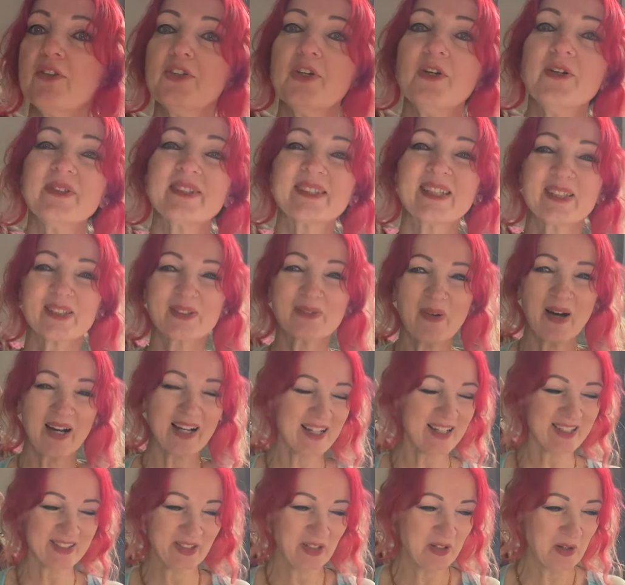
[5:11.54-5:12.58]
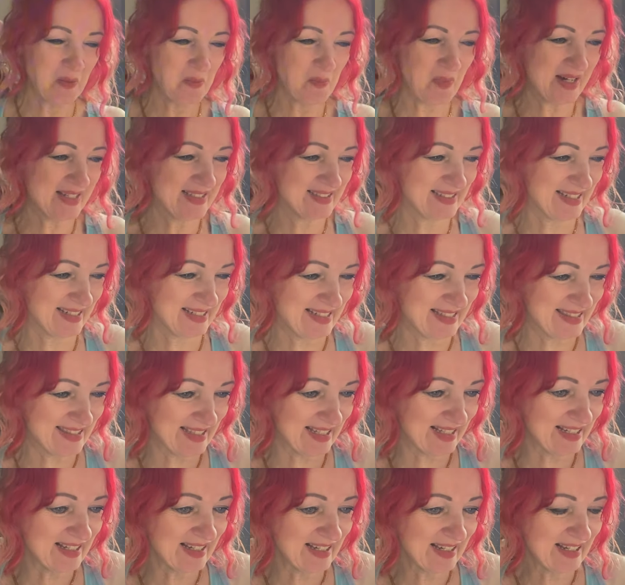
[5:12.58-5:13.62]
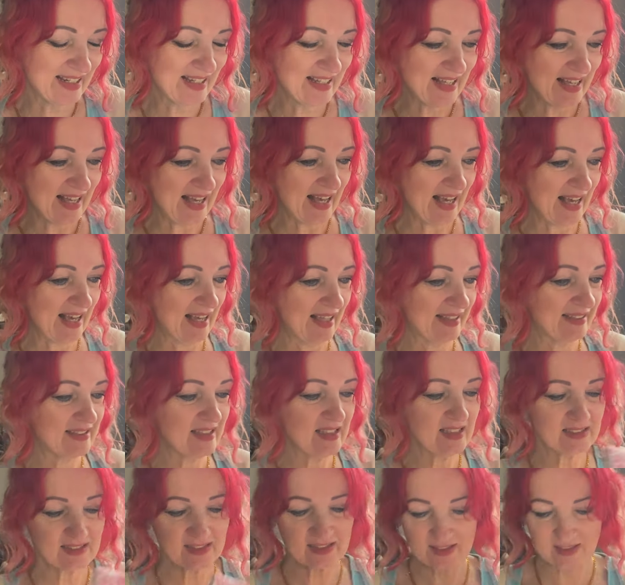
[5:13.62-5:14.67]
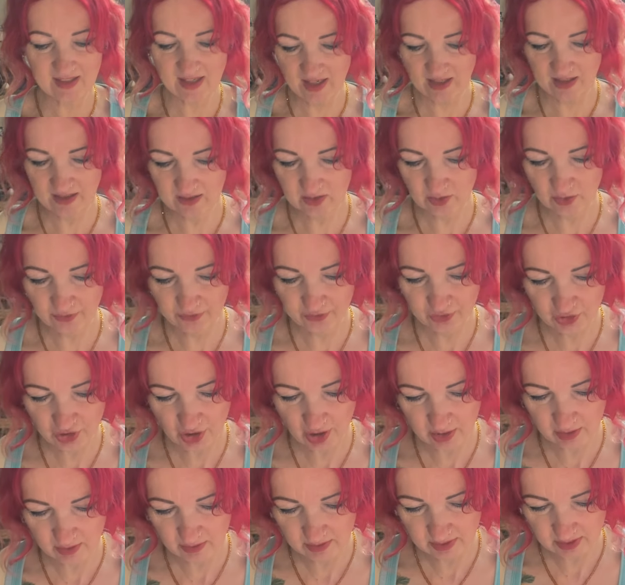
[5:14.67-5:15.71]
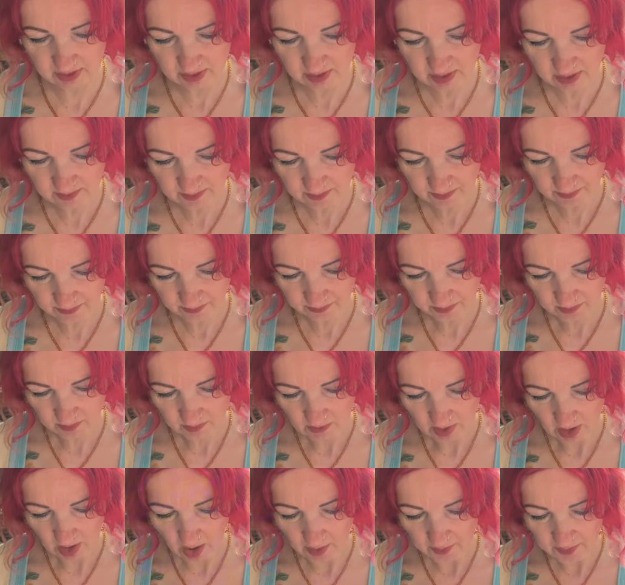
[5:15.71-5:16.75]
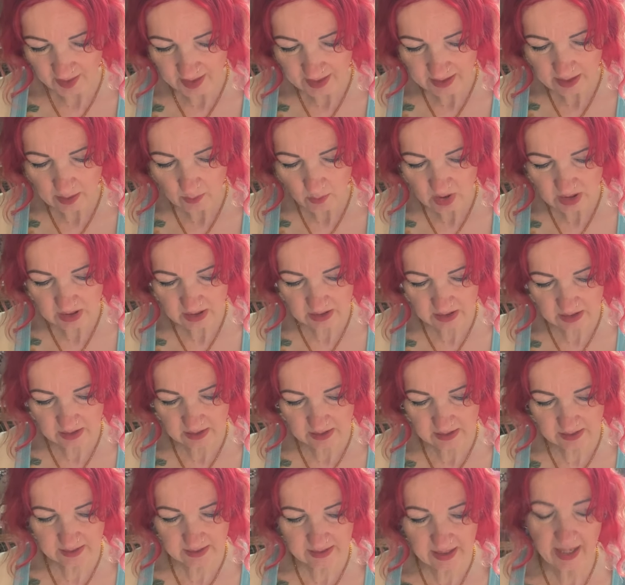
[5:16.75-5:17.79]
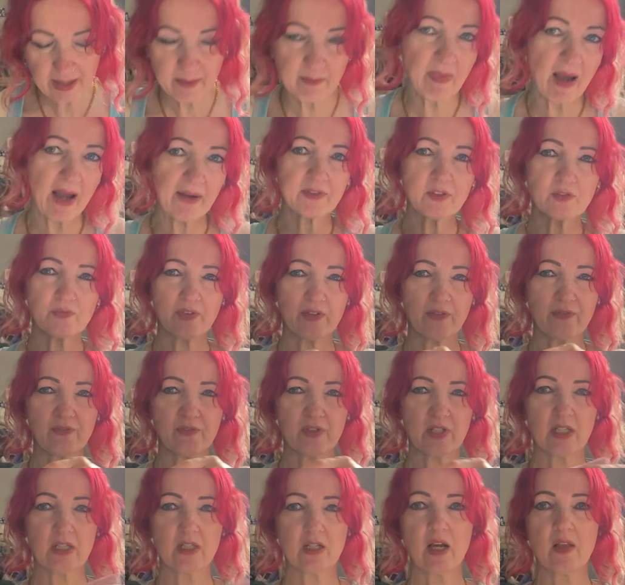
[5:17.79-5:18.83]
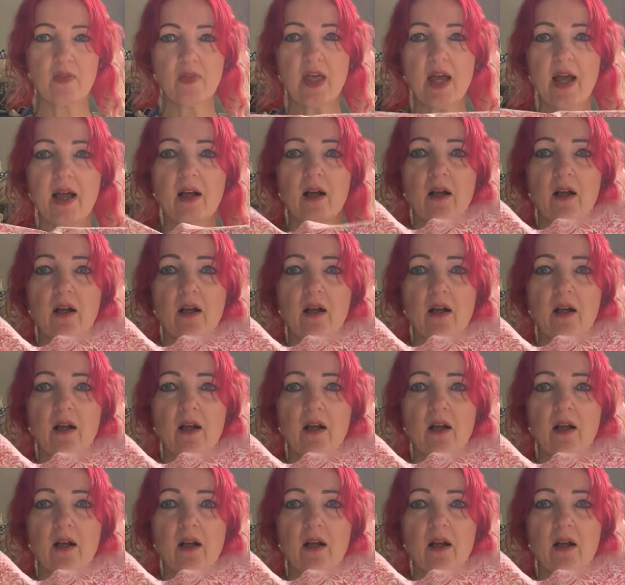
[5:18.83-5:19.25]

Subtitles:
use as well, because I don't waste anything. And these are the colours I've chosen. I think it was £10.50, and I